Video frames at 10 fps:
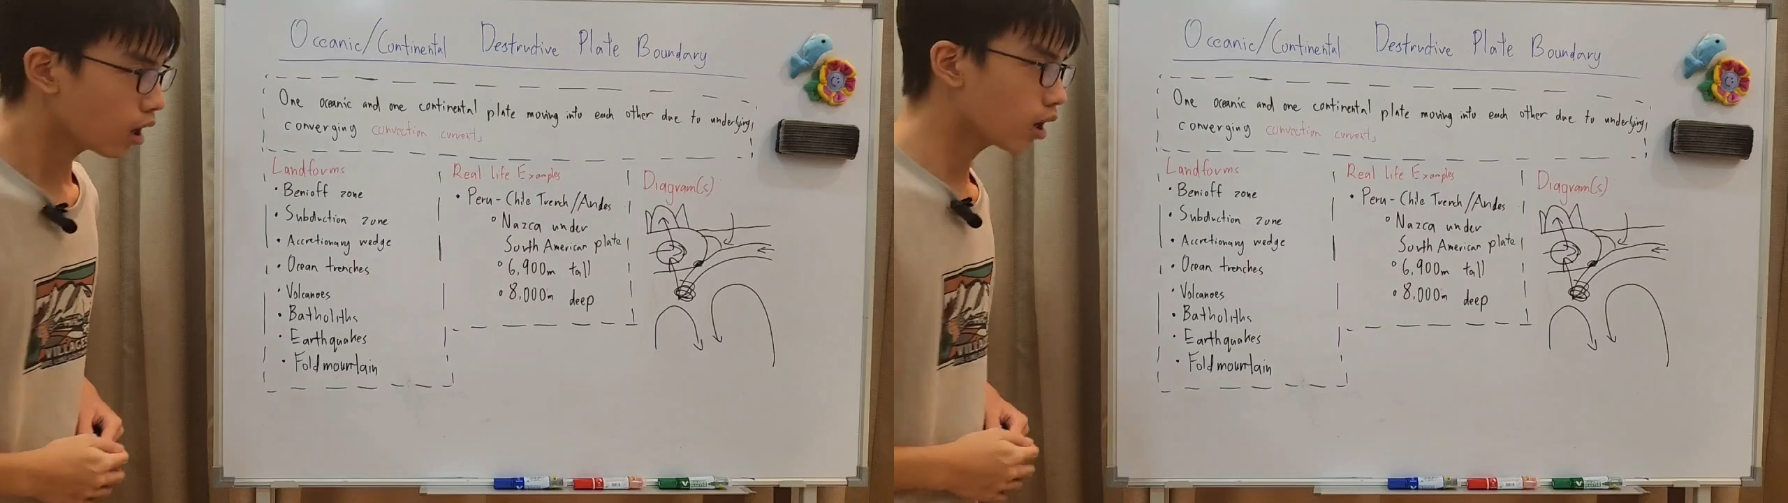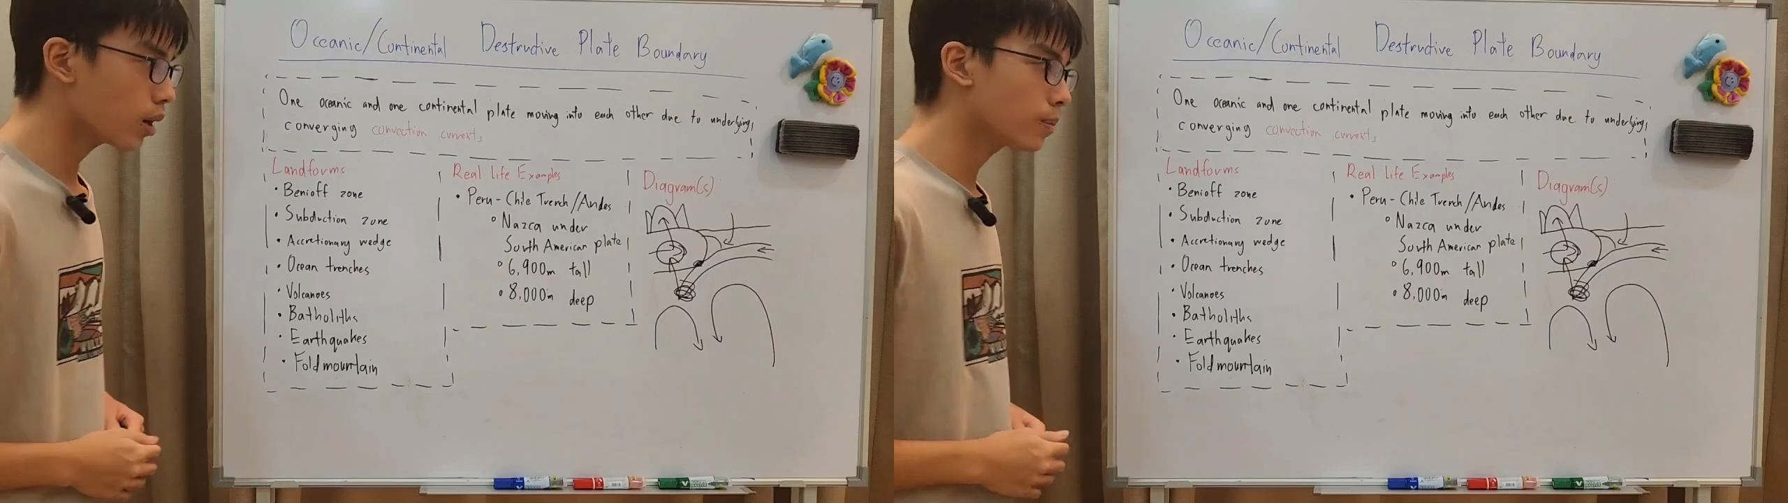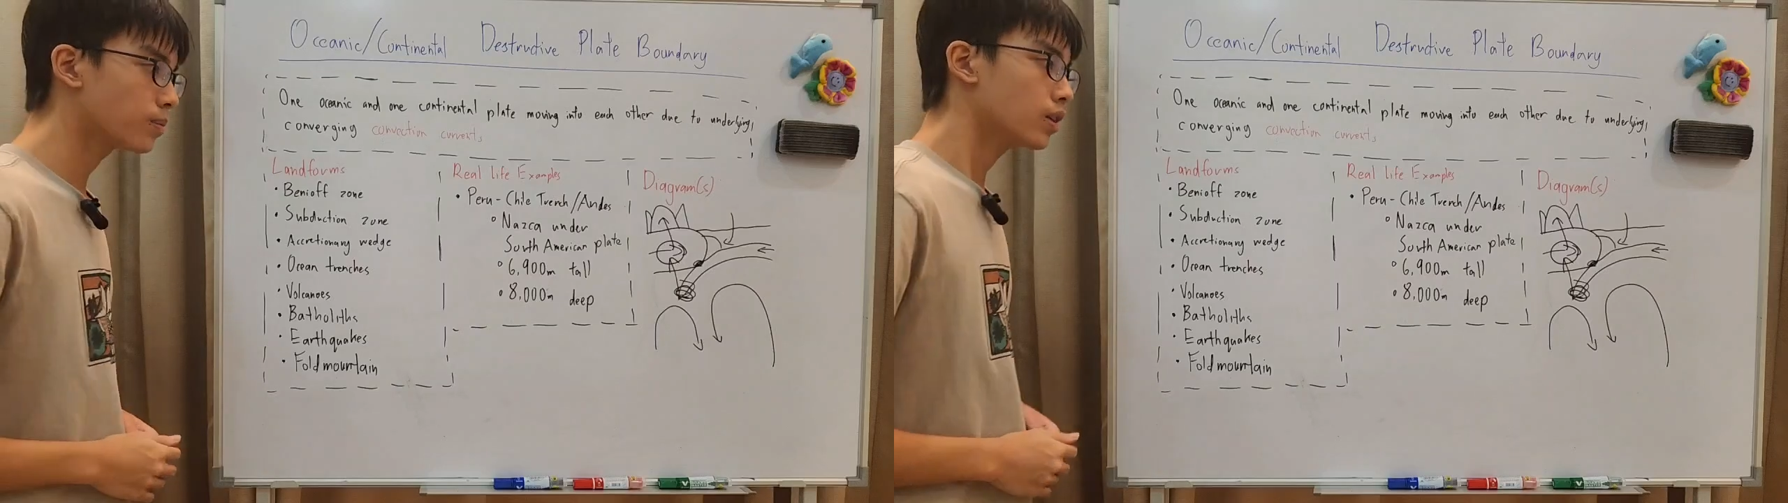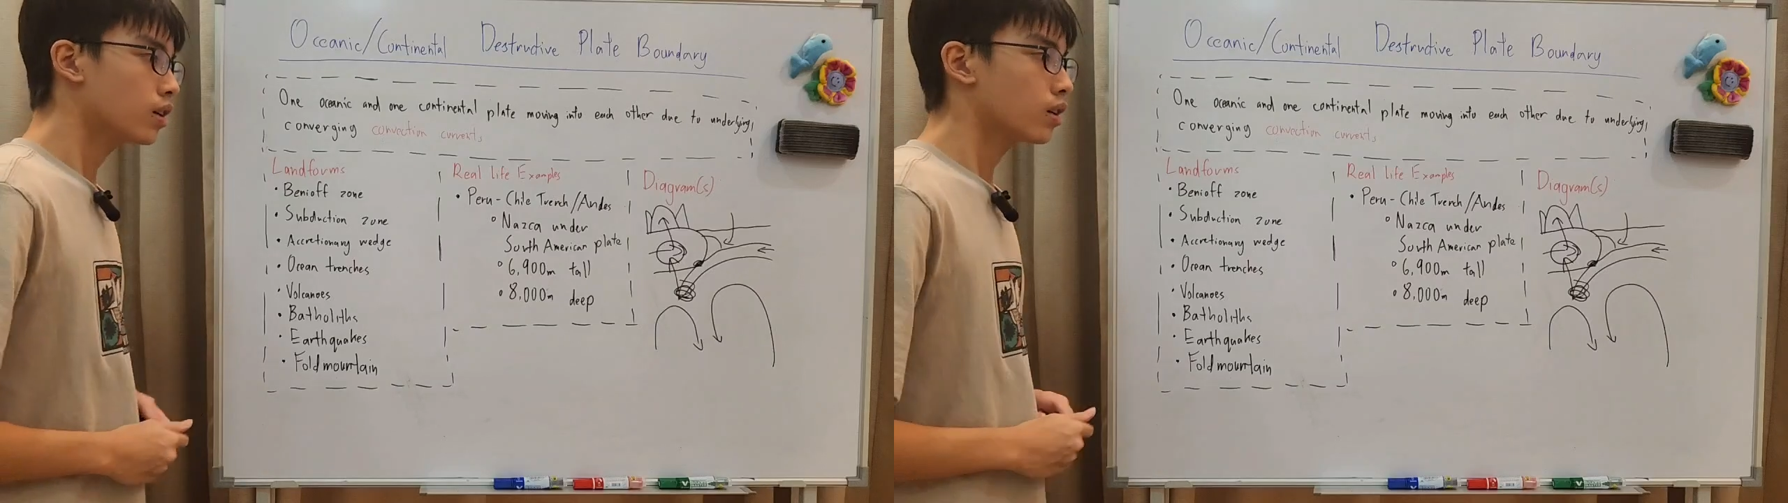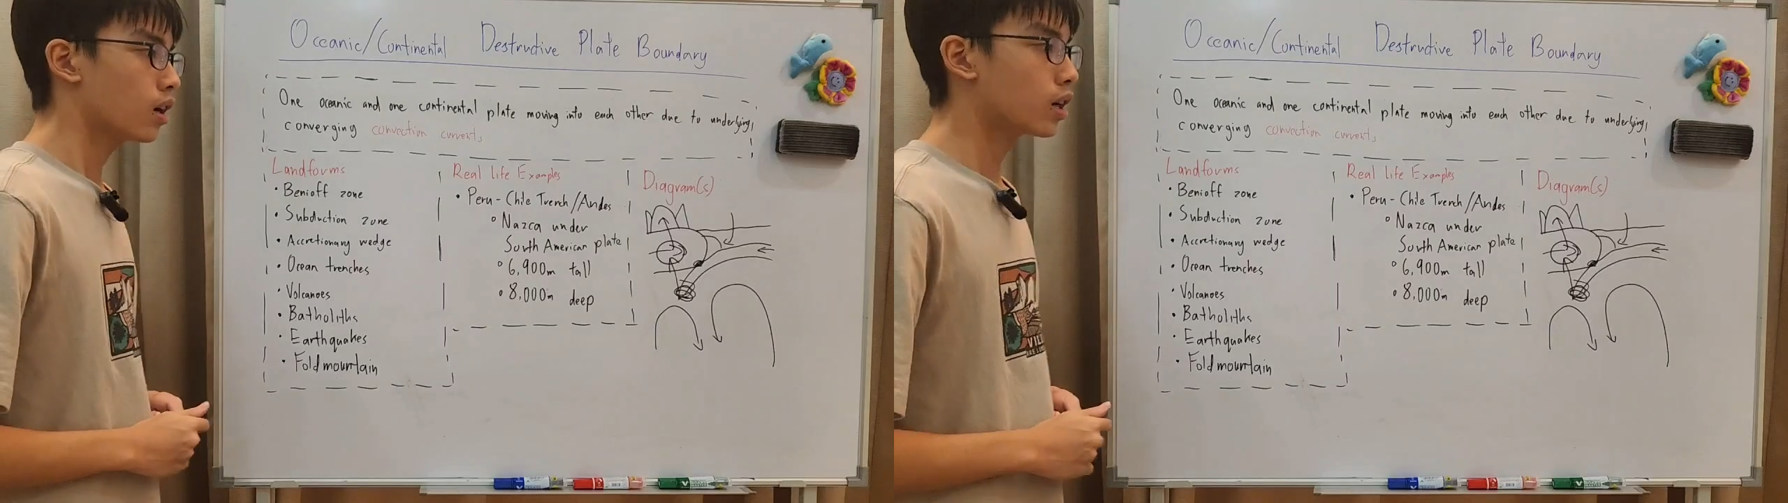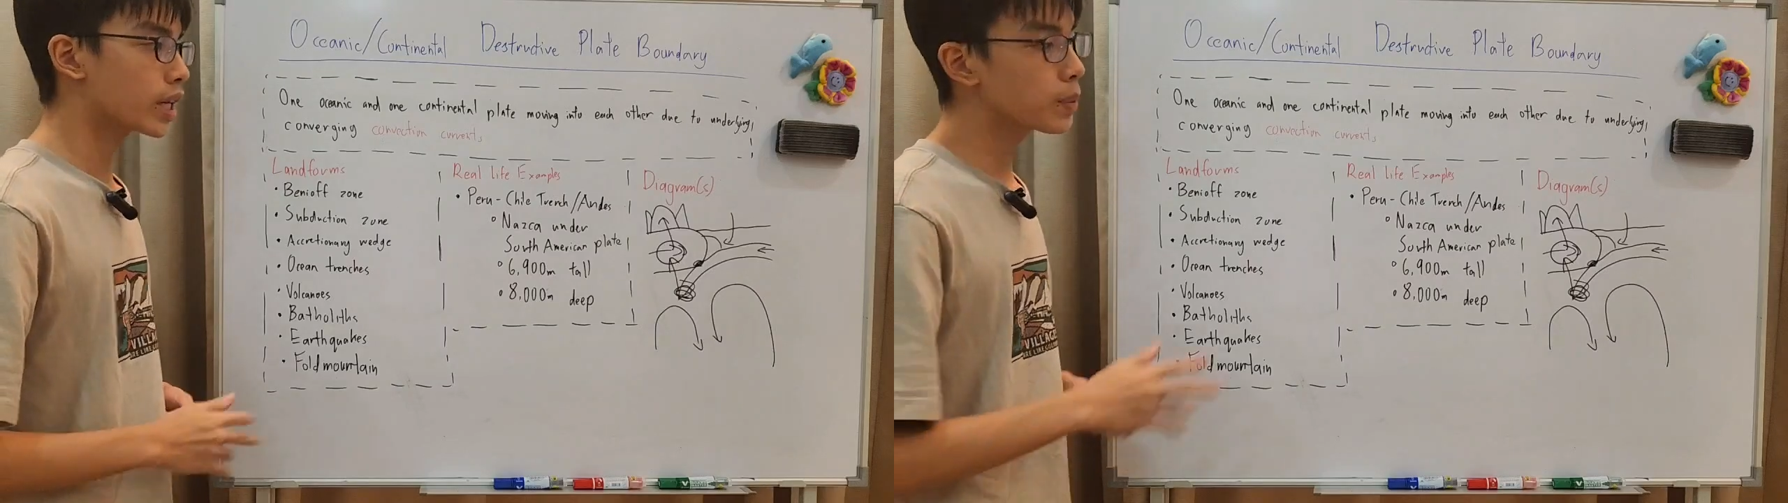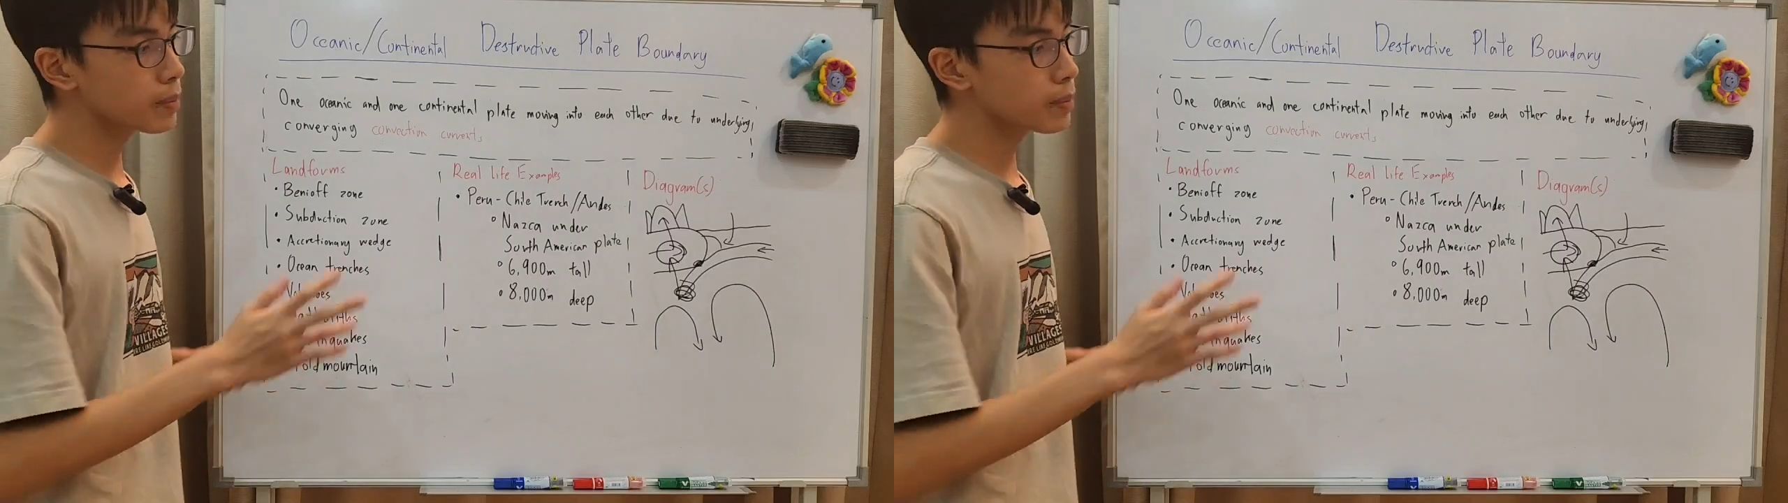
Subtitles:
Keep